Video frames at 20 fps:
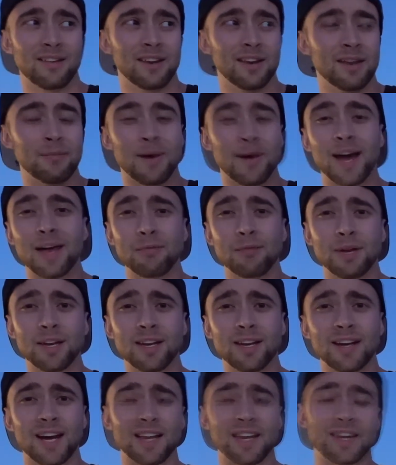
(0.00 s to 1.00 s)
in my
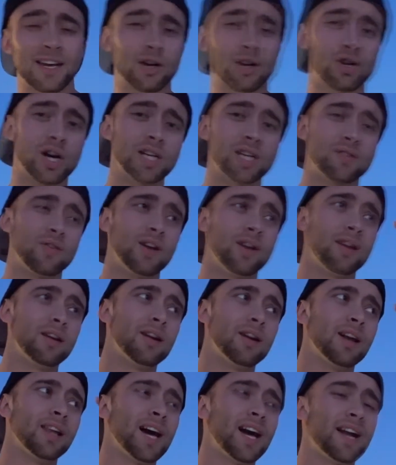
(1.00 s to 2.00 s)
opinion, I think CrossFit
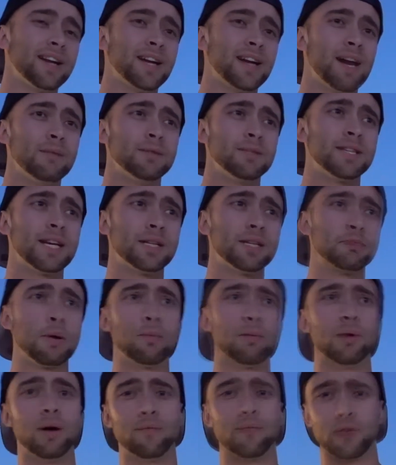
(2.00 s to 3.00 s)
a lot of times sets
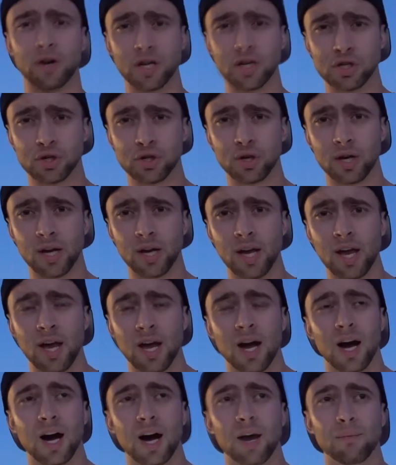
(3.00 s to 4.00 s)
people up for injury
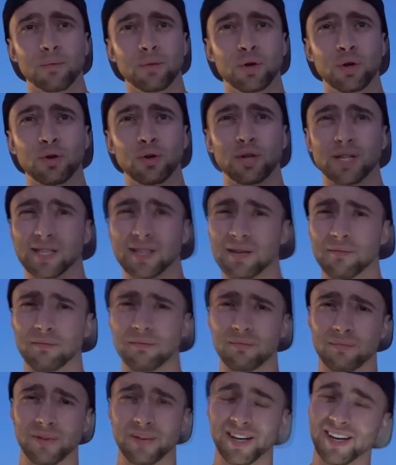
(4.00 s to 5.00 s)
due to some
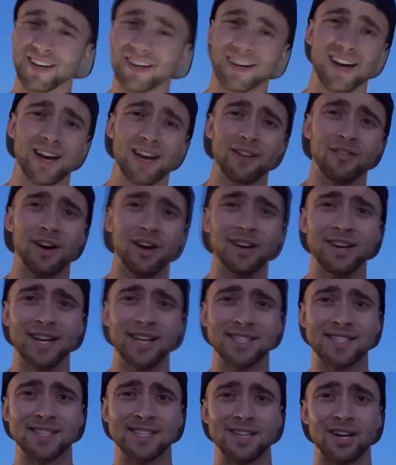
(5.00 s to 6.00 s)
kind of
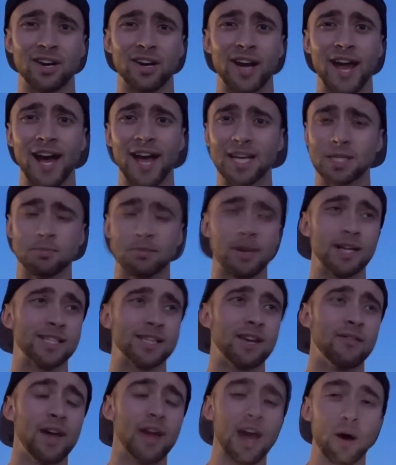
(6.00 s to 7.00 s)
unnecessary aspects of it.